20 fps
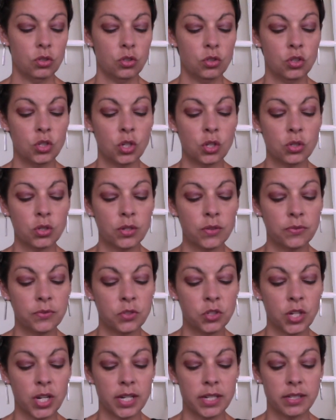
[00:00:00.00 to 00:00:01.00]
Josef's
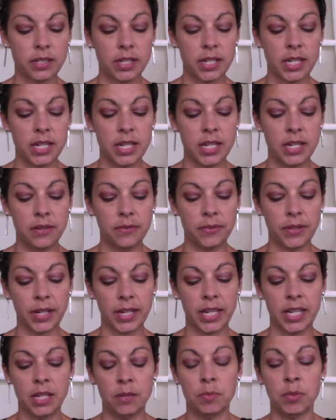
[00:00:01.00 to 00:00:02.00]
chest heaved
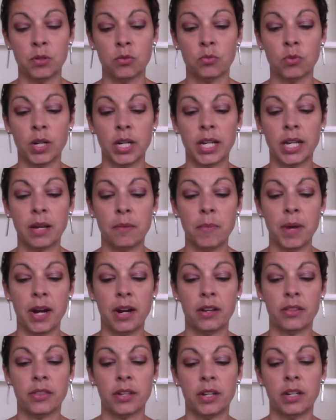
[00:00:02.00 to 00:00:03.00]
like he had been running a
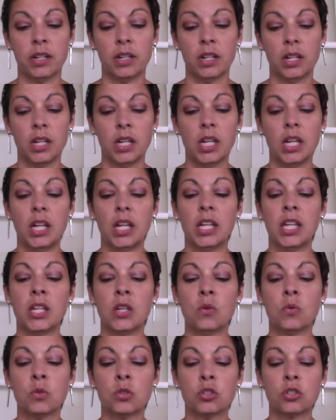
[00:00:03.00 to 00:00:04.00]
marathon.
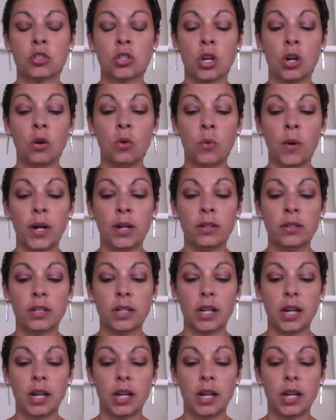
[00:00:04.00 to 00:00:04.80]
He was so wound